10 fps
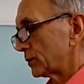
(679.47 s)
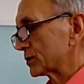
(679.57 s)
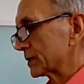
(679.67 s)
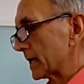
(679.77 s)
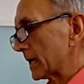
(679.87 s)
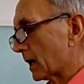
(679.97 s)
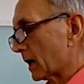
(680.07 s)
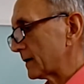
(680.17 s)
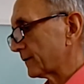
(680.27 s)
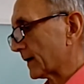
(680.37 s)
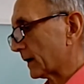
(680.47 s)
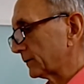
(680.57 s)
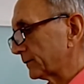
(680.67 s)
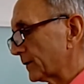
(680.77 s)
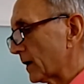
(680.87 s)
say I found
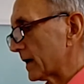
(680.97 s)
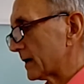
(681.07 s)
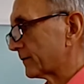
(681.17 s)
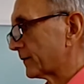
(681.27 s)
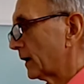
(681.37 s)
5.